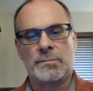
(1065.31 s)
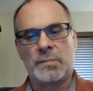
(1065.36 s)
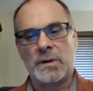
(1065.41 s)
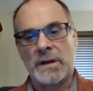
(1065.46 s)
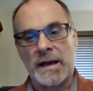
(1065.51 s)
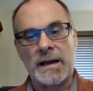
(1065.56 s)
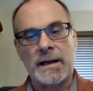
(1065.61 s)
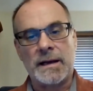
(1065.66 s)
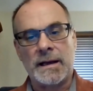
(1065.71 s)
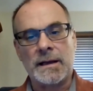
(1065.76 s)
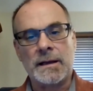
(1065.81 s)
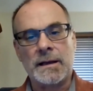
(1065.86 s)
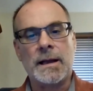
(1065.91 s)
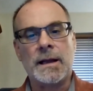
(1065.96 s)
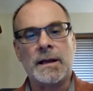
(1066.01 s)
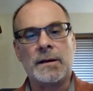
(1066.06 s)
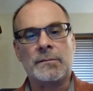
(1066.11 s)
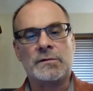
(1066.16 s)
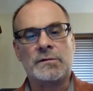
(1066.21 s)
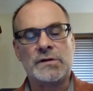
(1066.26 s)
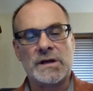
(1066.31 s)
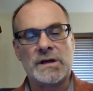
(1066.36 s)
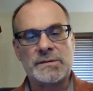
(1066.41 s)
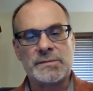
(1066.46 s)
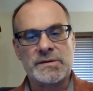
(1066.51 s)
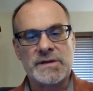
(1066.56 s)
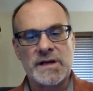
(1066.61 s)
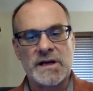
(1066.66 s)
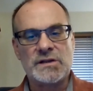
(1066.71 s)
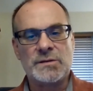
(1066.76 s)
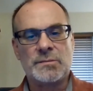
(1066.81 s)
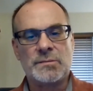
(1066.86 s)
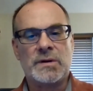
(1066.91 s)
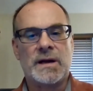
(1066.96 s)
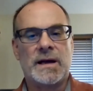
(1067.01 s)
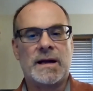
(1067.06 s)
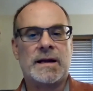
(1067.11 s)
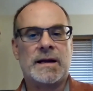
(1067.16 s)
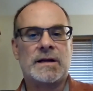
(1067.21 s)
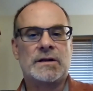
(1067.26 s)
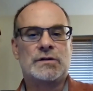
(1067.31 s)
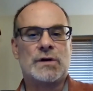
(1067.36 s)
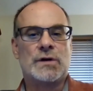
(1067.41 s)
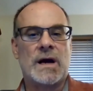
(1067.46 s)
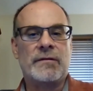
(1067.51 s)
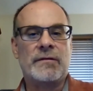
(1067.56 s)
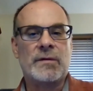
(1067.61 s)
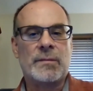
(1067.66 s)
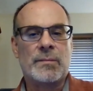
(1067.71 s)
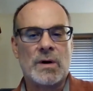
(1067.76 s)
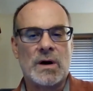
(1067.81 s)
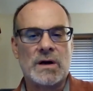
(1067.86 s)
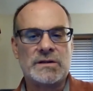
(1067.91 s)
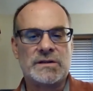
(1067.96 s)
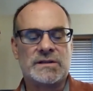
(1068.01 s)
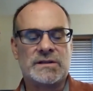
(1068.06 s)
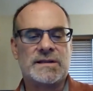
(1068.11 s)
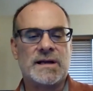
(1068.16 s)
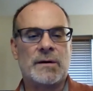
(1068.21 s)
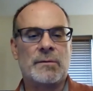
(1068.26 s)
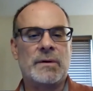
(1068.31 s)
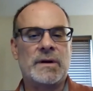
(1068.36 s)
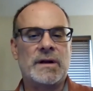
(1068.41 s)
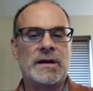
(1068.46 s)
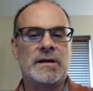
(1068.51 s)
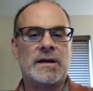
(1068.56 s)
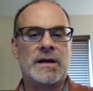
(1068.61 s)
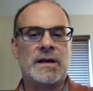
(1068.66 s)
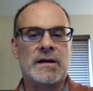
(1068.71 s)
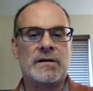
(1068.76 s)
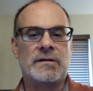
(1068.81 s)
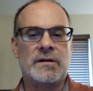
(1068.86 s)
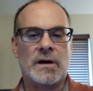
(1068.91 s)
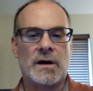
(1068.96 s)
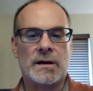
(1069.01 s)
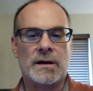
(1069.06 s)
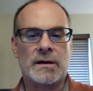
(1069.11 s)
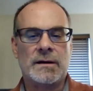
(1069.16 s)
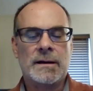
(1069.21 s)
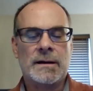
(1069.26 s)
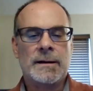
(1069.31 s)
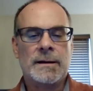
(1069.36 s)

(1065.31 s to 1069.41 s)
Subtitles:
planning and transportation planning and traffic projects that we need to get done.